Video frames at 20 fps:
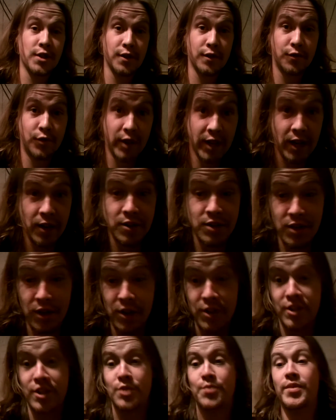of Ring Out
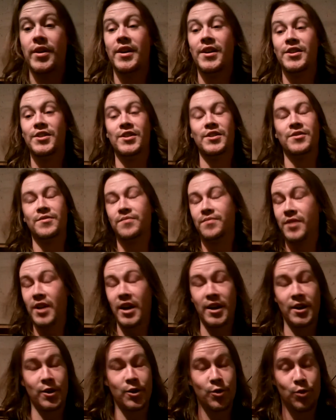Salsa Spells has
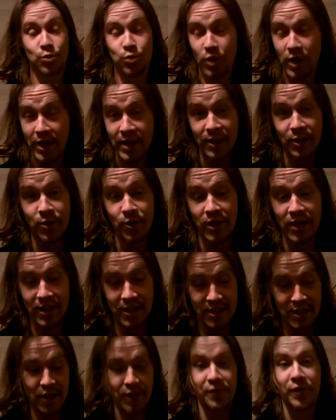got a great
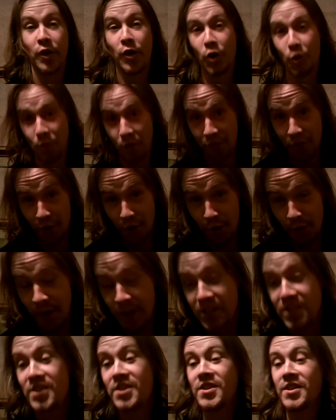vocal
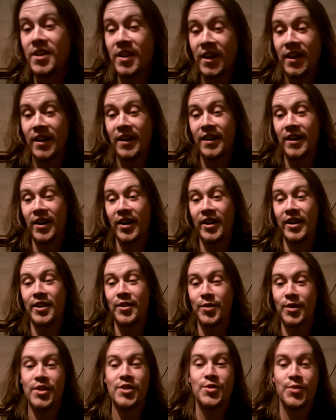performance on
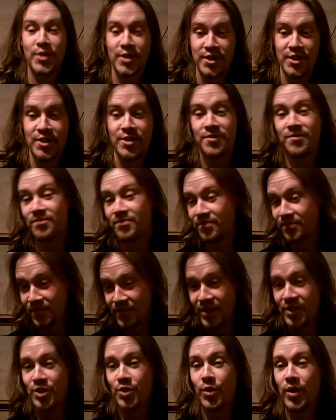it, which
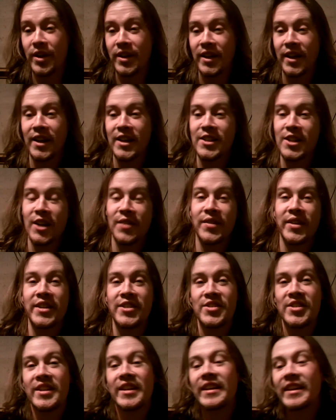is quite nice,
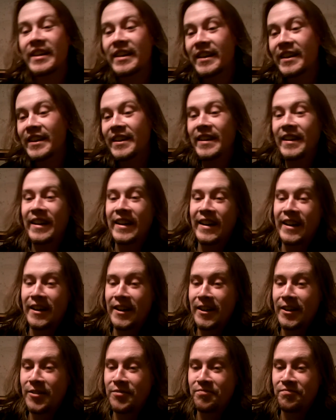obviously.
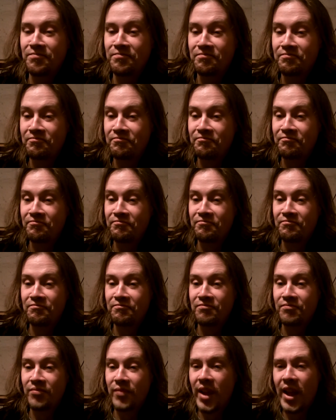And
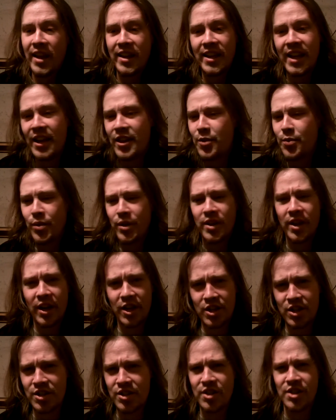yeah, the
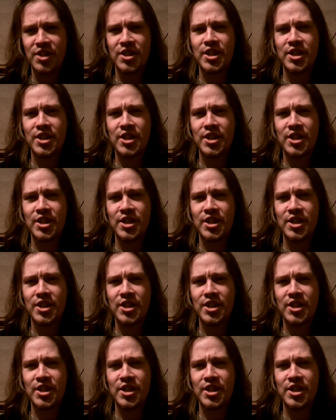production